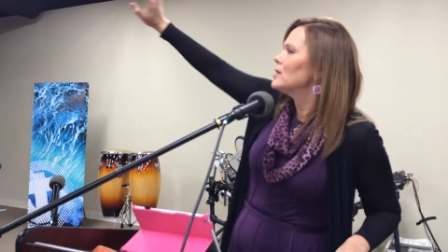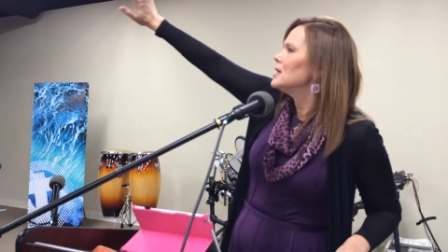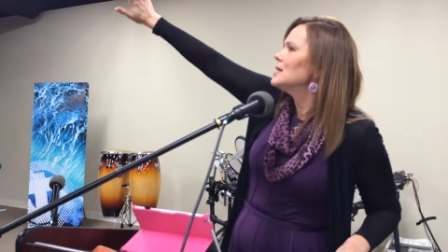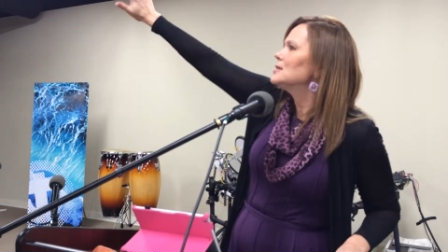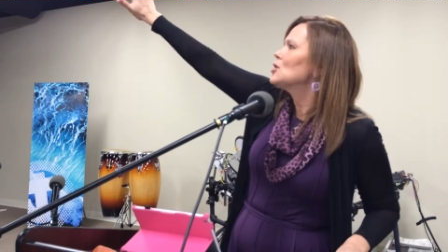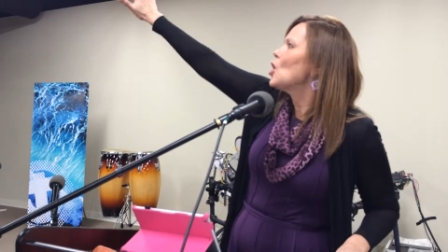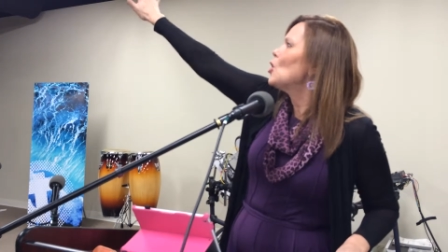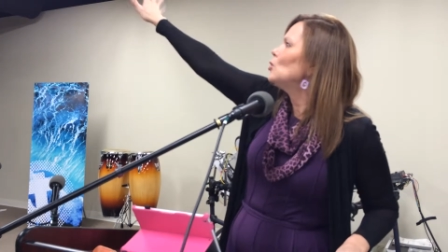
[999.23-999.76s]

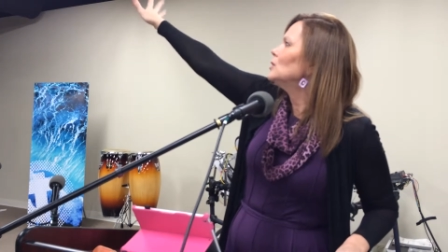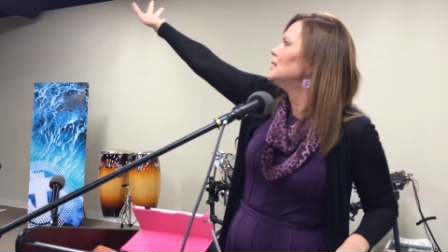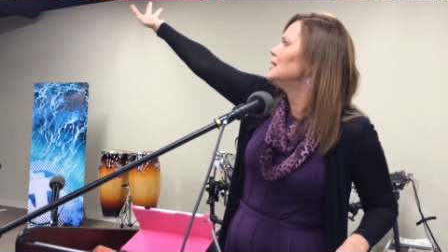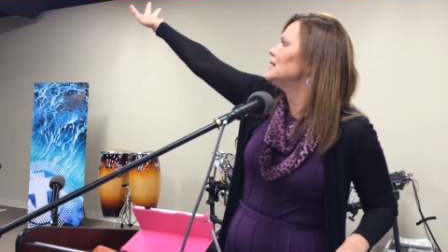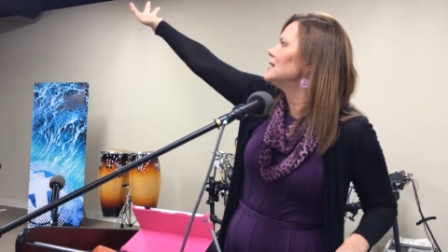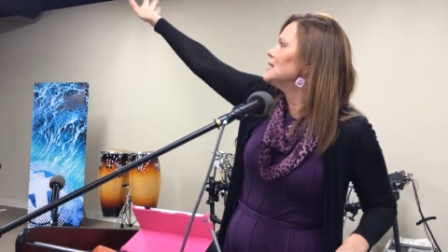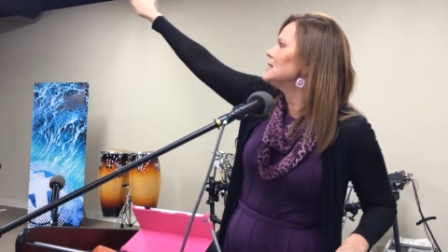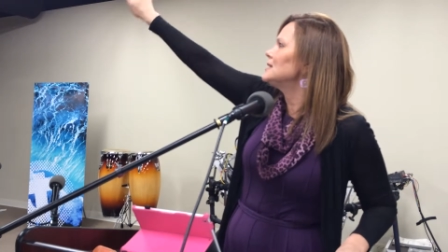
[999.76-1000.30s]
His
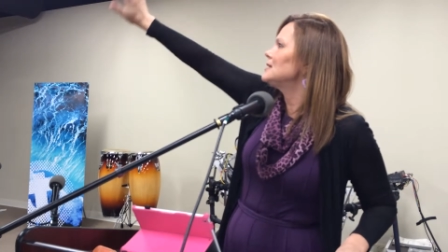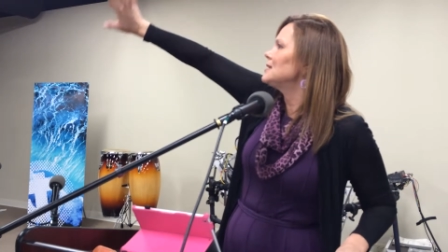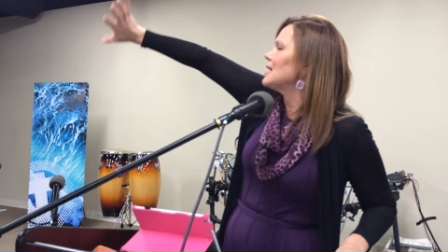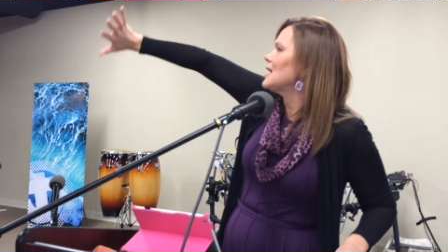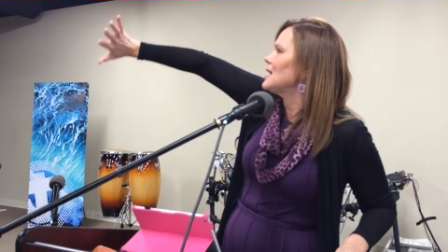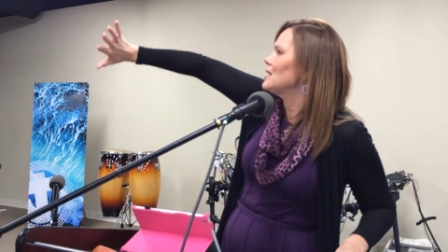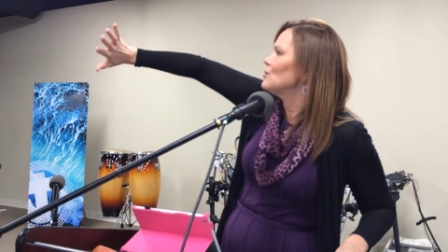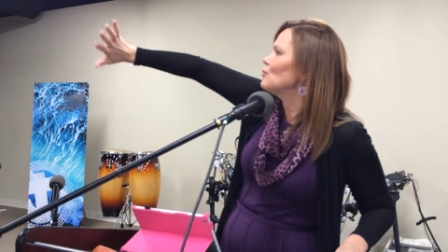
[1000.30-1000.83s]
holiness
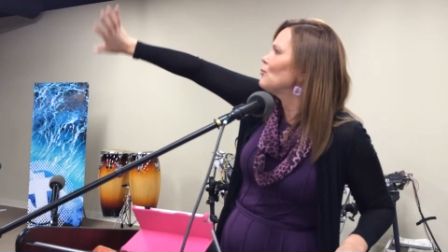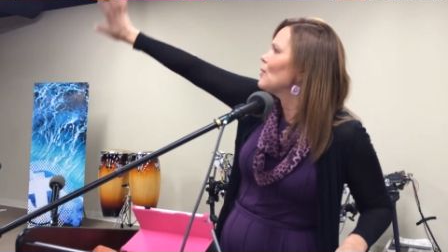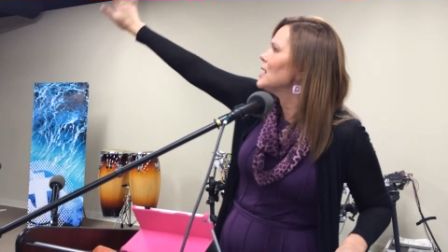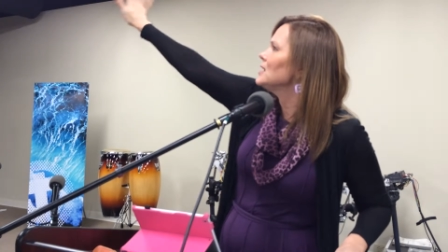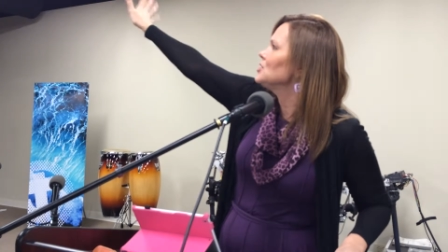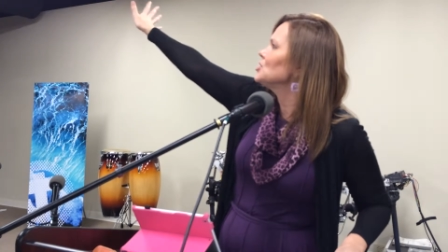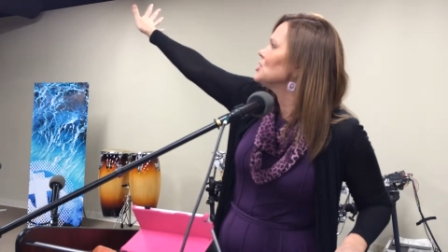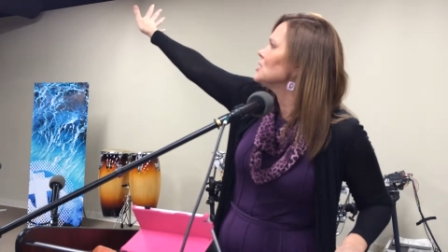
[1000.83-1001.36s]
and
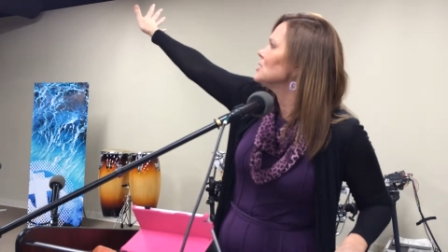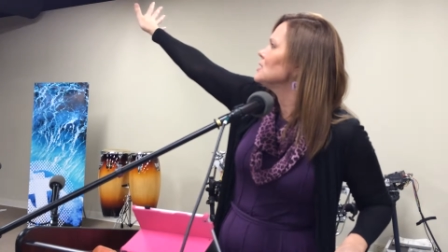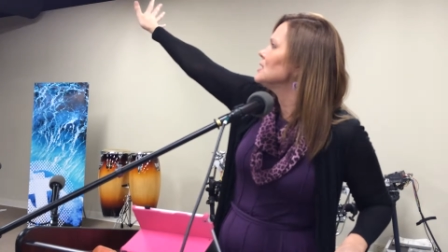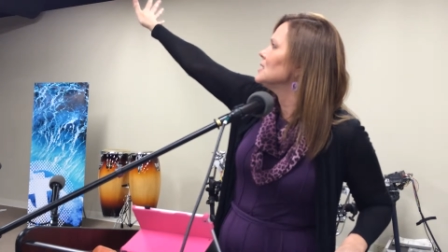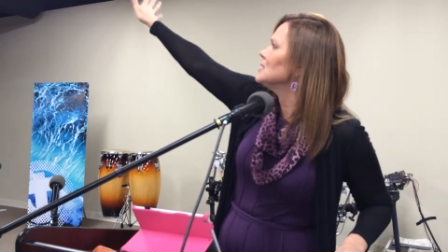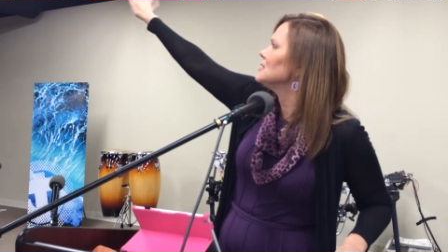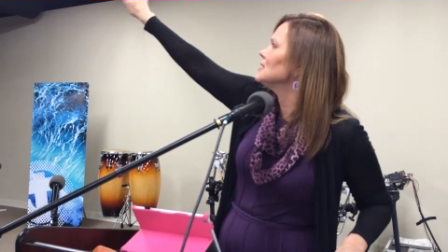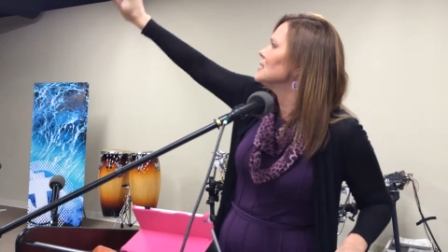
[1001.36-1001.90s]

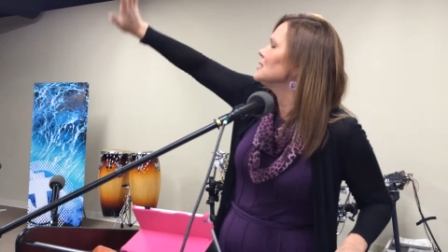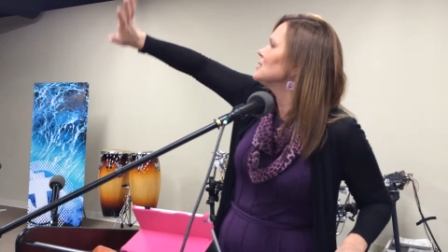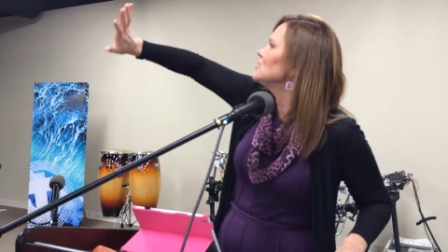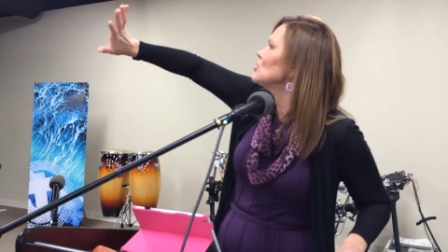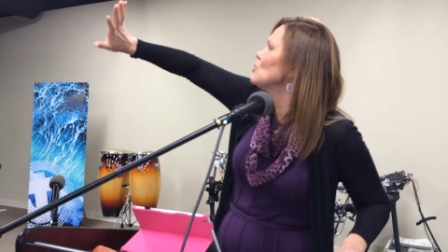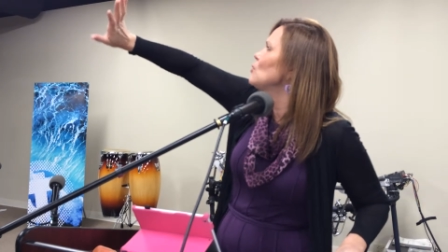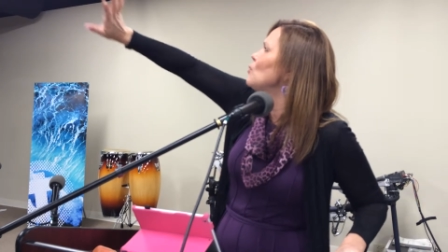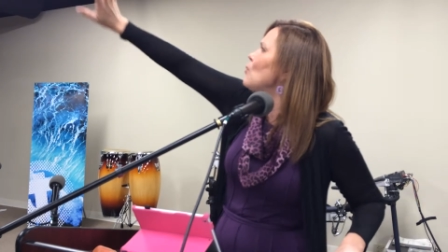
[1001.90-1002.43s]
righteousness is
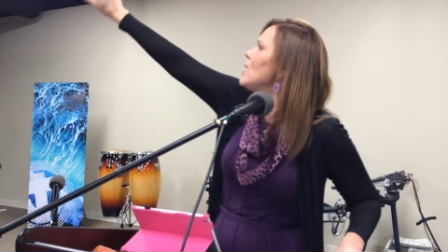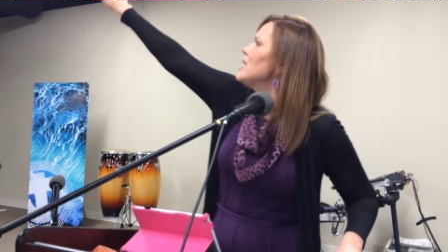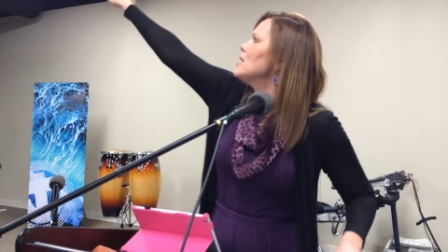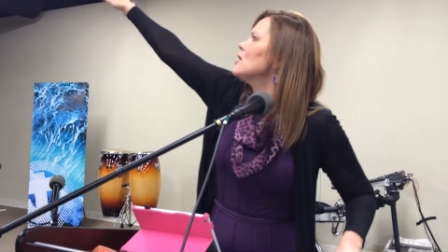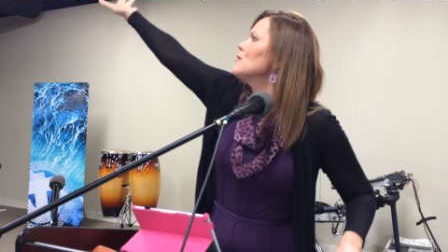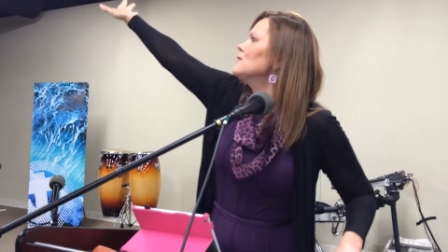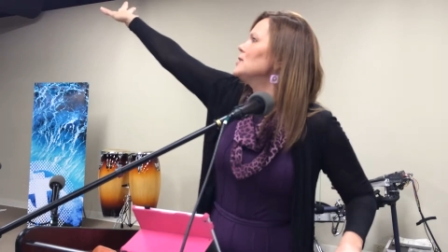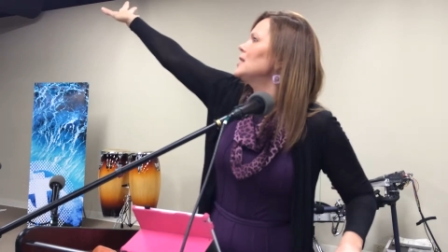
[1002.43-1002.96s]
so
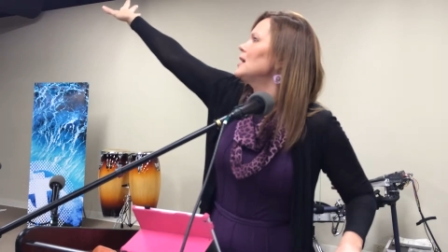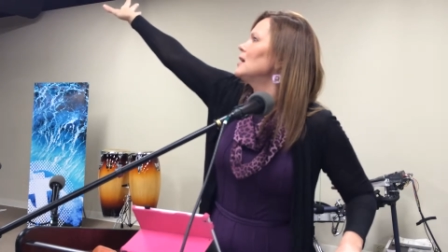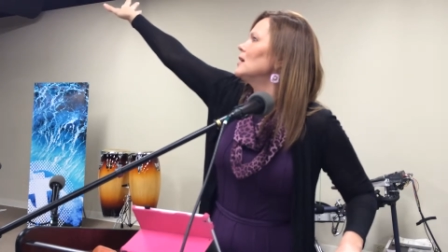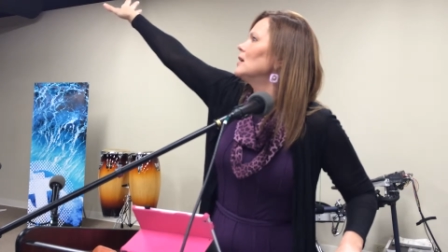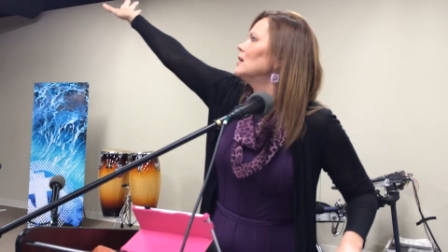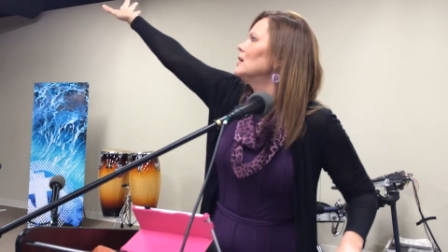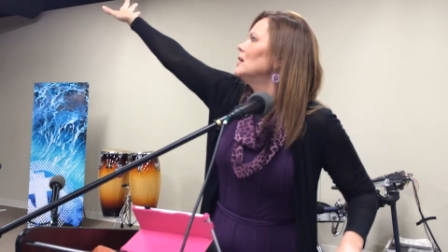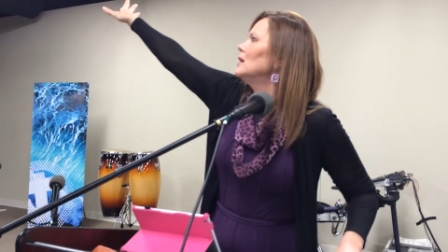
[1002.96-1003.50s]
way over
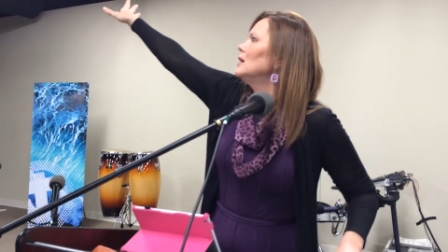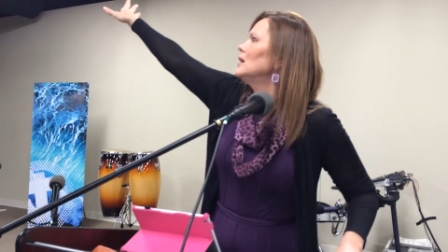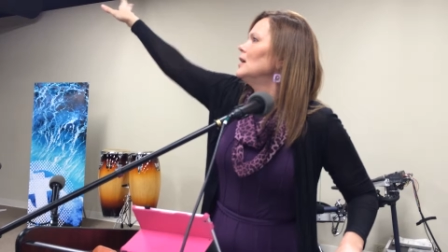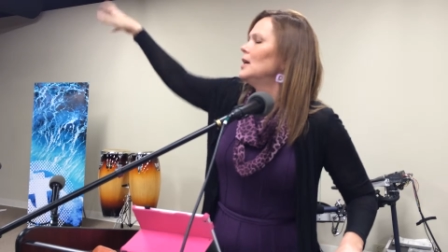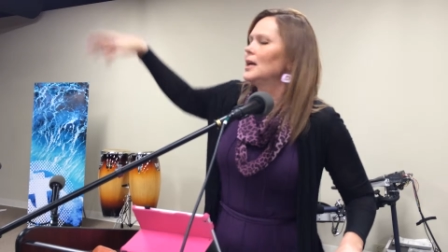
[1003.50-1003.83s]
there